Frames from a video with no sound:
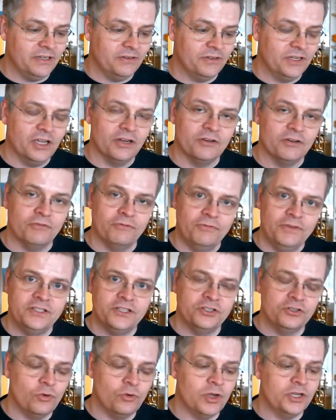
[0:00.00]
kind of
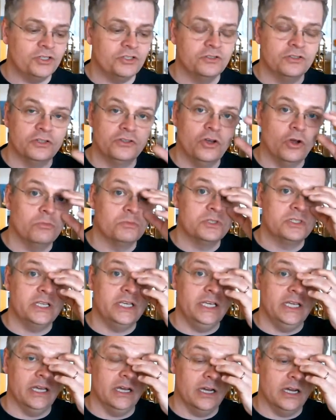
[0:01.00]
feeds into a question that Tom
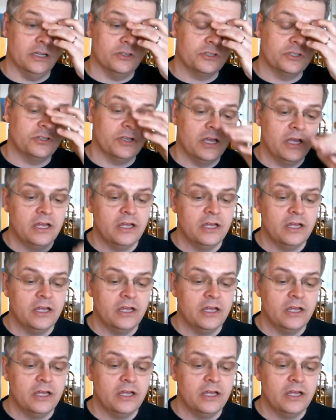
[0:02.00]
C asked.